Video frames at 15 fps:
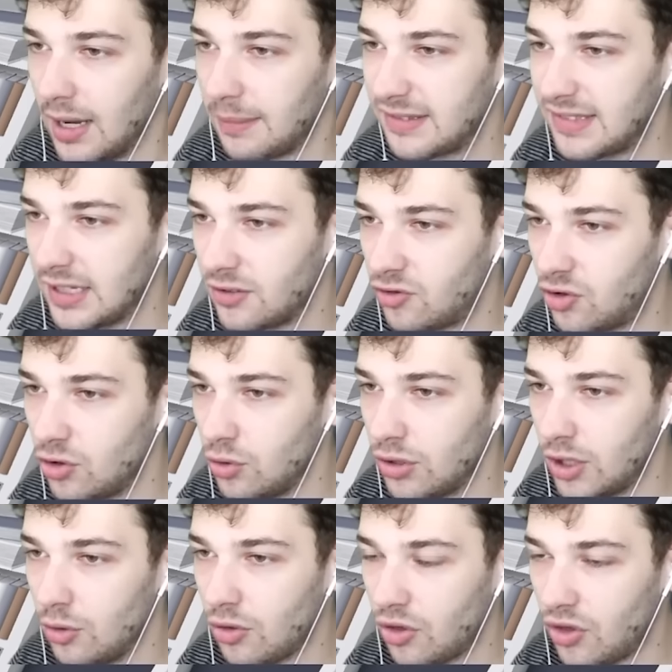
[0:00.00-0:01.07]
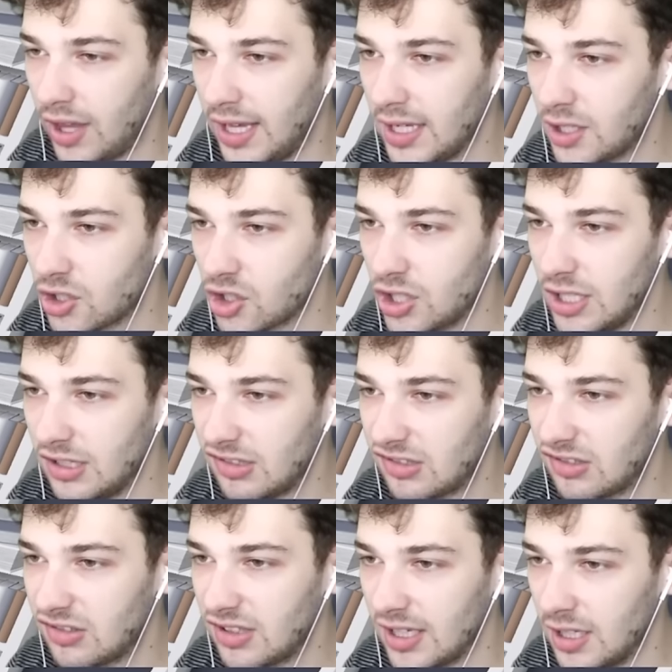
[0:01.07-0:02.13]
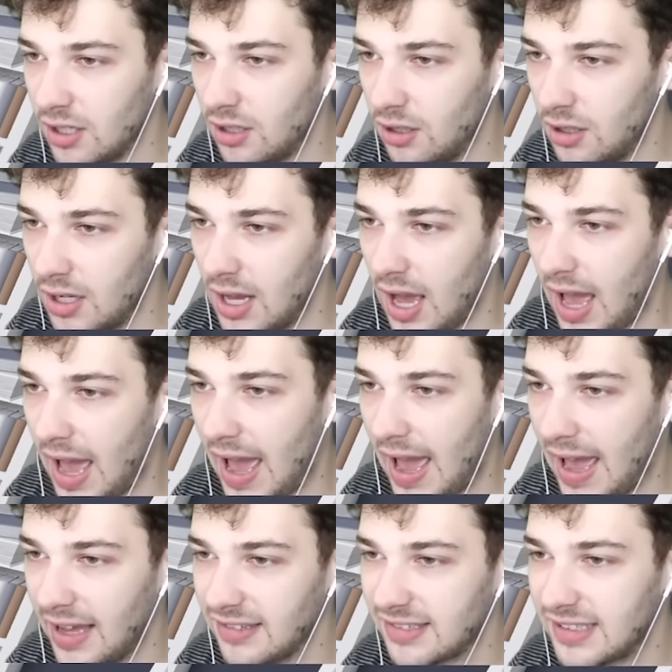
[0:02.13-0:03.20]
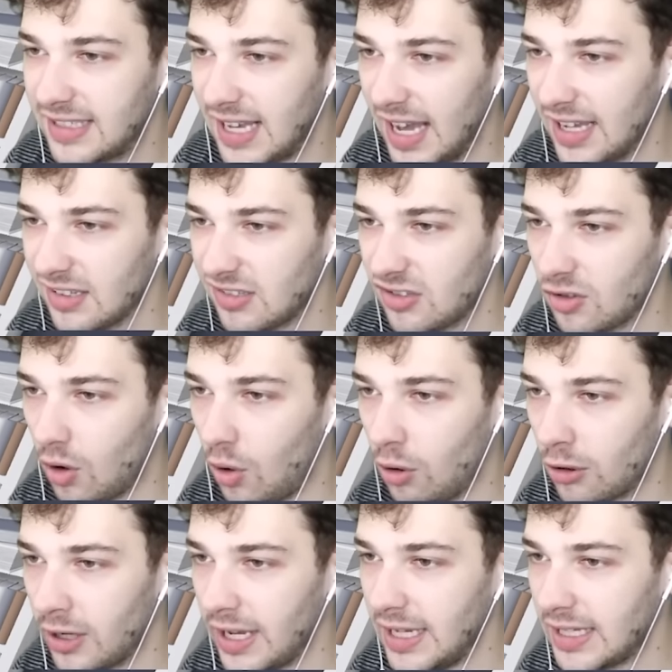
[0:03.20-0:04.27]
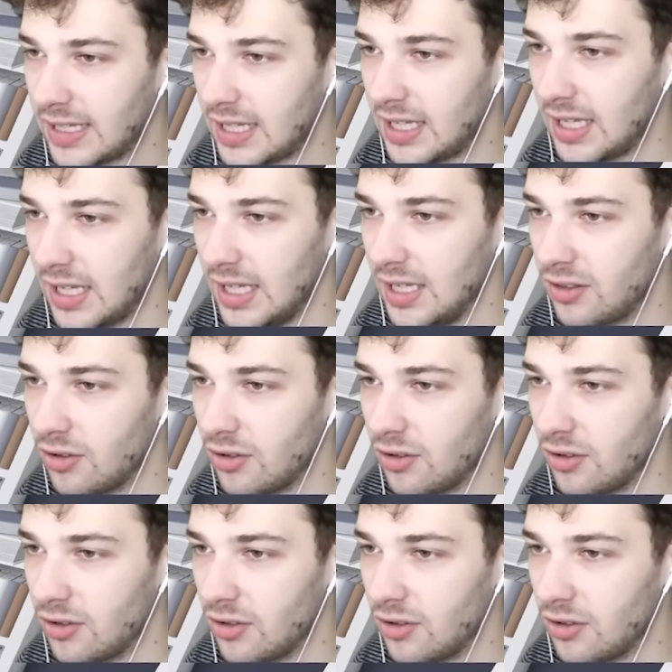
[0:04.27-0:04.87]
gonna say, do you think she still has guest or a key,